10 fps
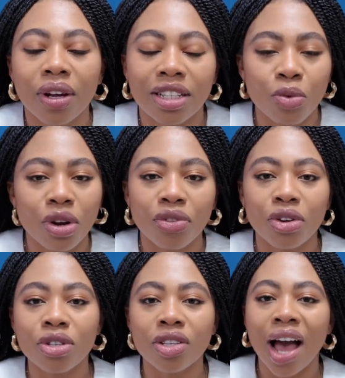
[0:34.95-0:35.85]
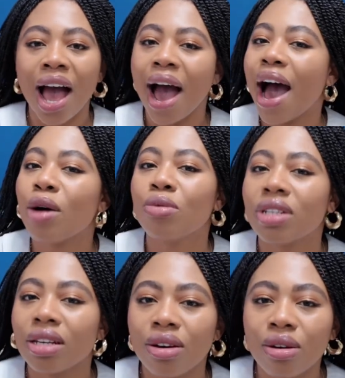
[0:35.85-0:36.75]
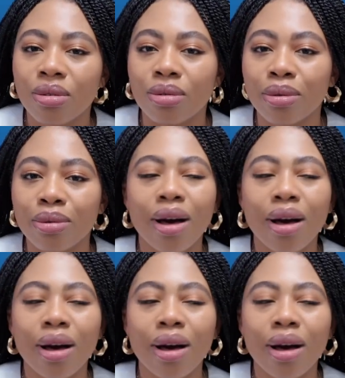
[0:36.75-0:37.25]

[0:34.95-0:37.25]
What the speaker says: It's one of those, how would they know?